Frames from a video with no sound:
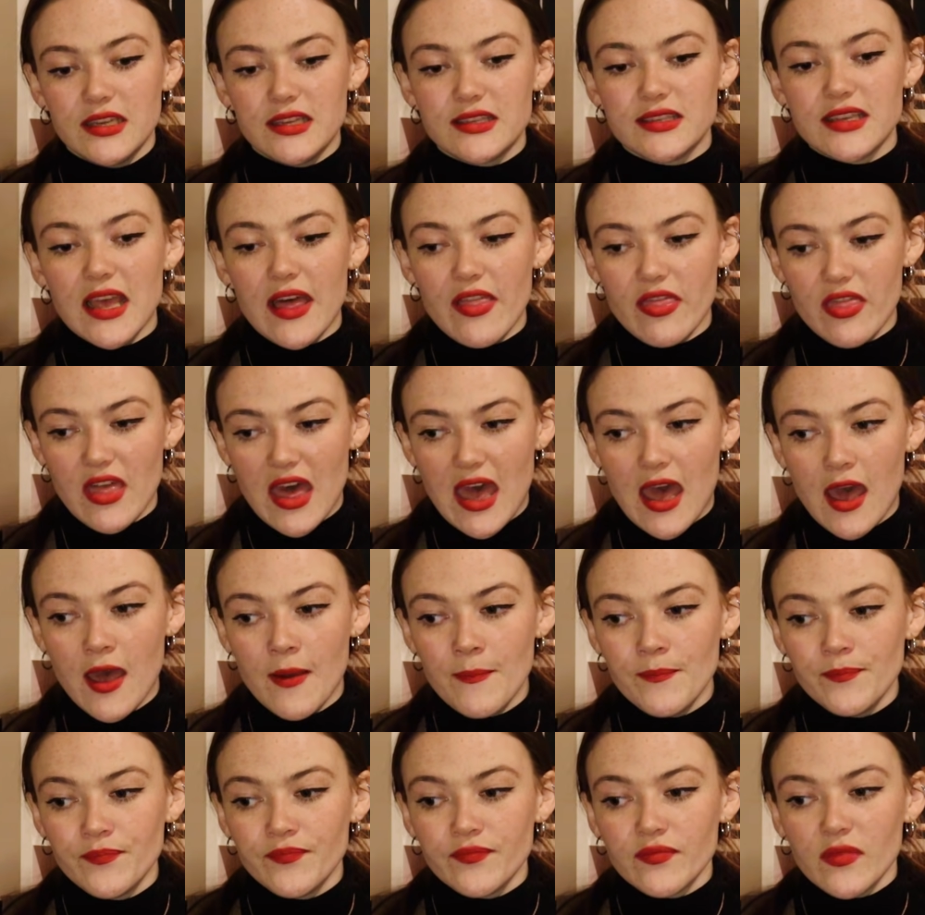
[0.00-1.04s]
It's set
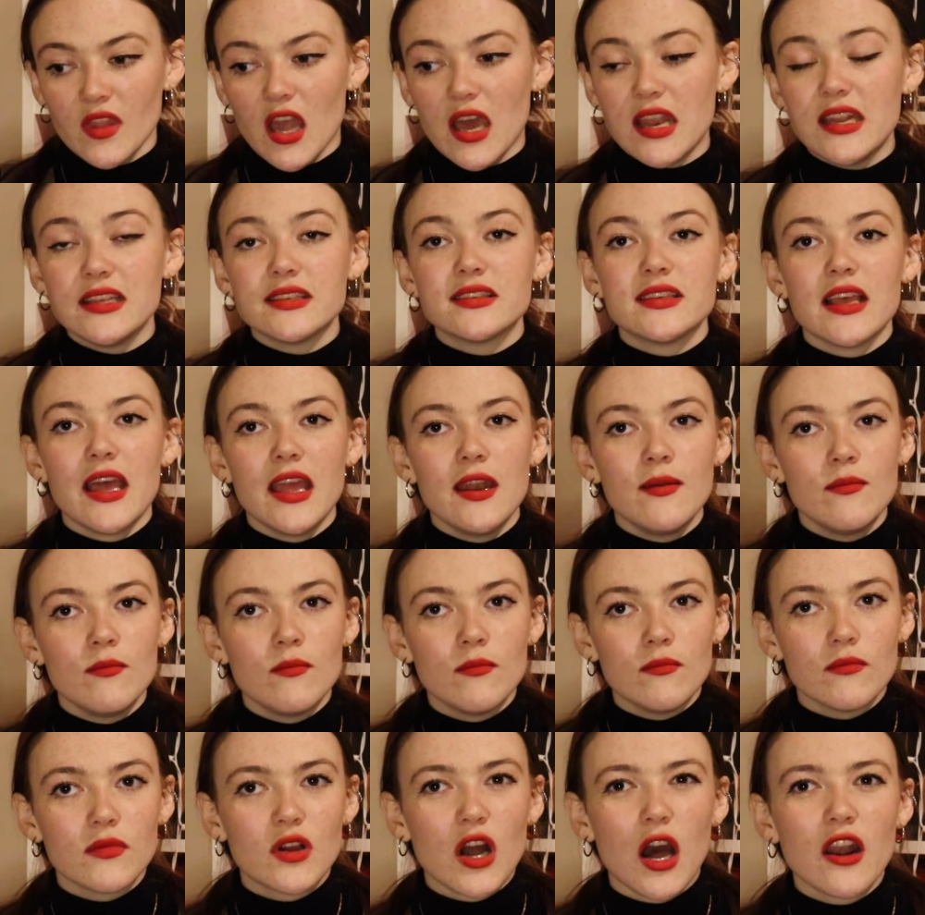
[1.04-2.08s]
there, and it's set
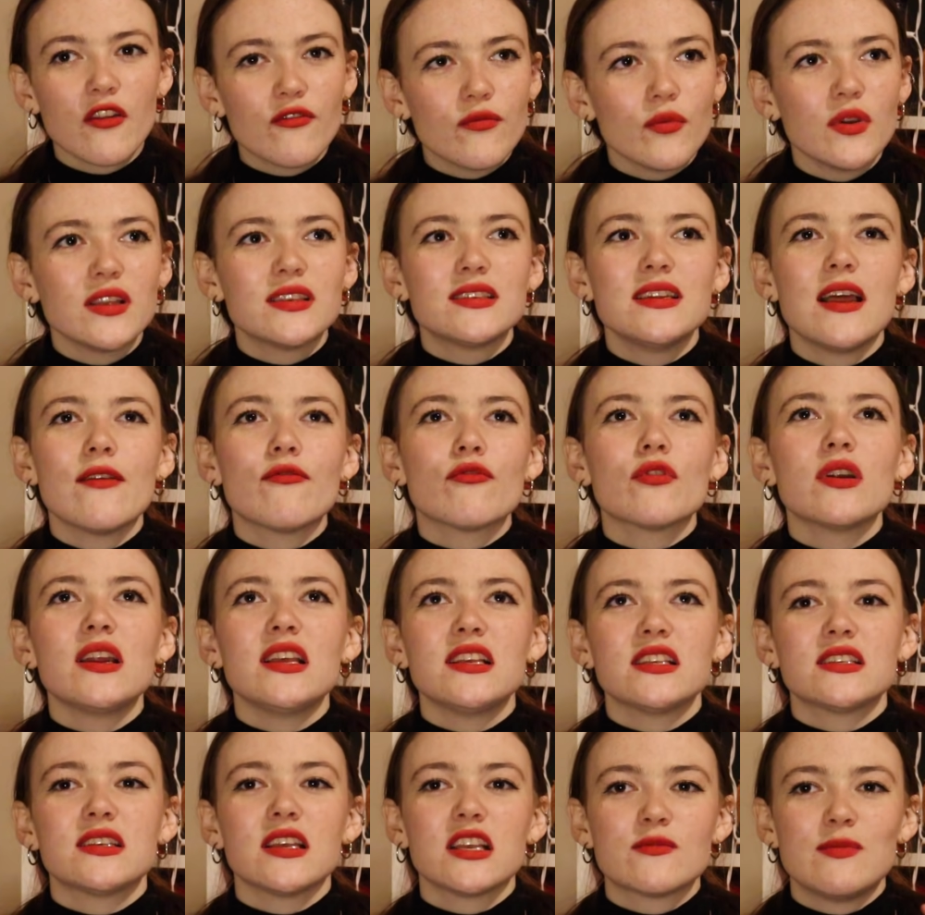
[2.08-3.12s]
in kind of it's never
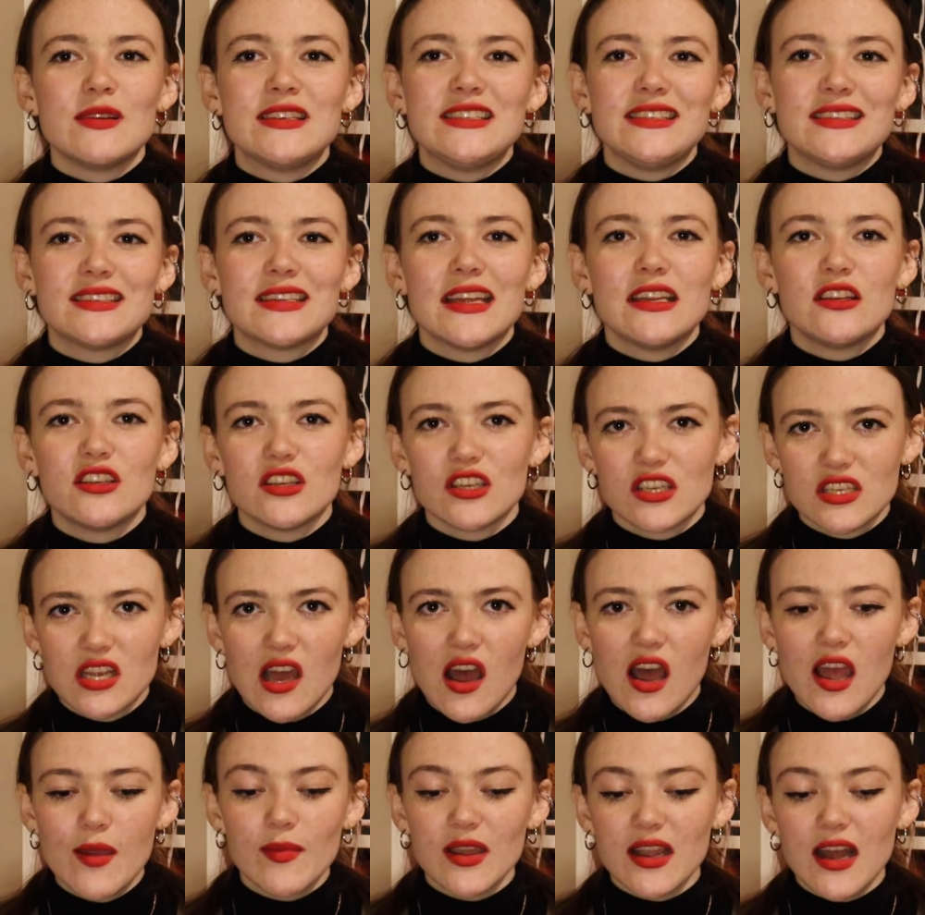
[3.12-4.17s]
really explicitly stated a
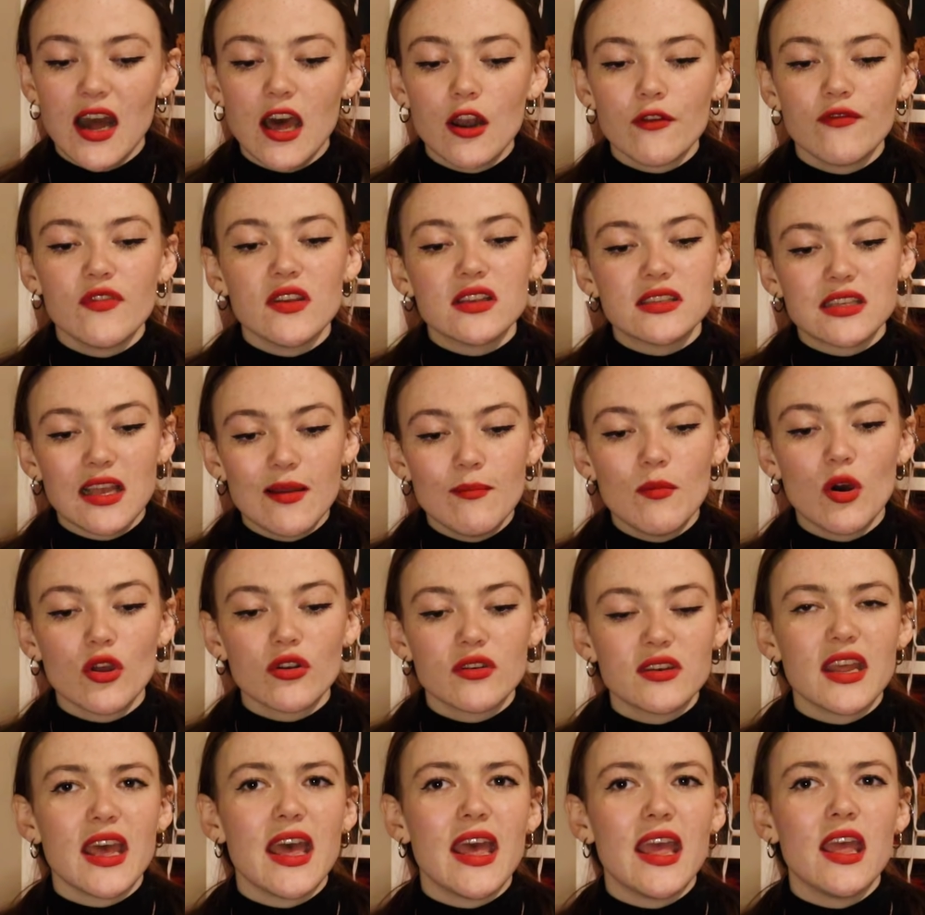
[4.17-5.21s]
time, but it kind of feels like
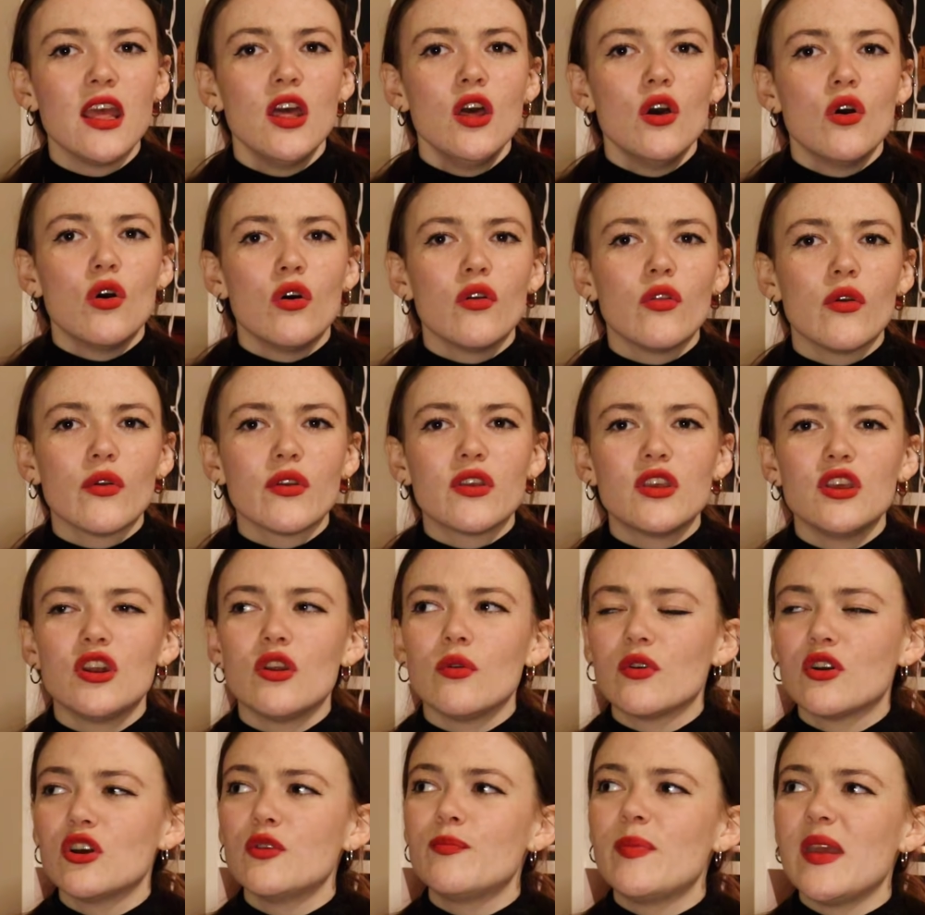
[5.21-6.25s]
modern day. Although you
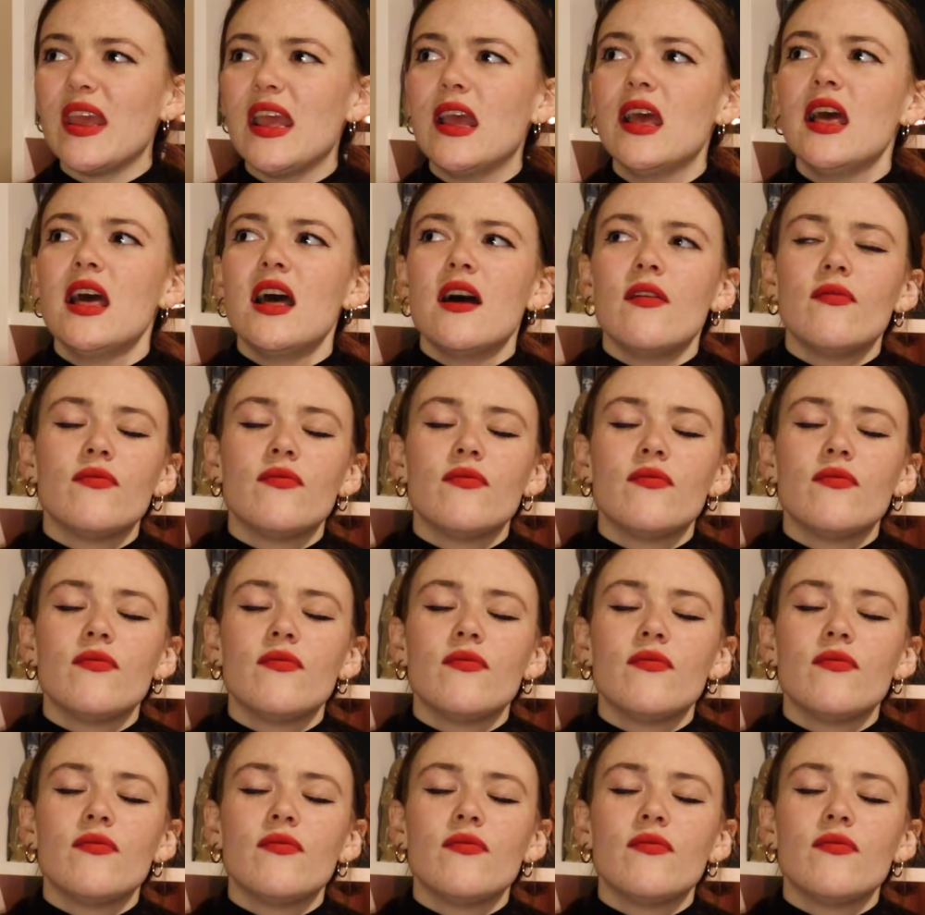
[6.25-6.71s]
know it could be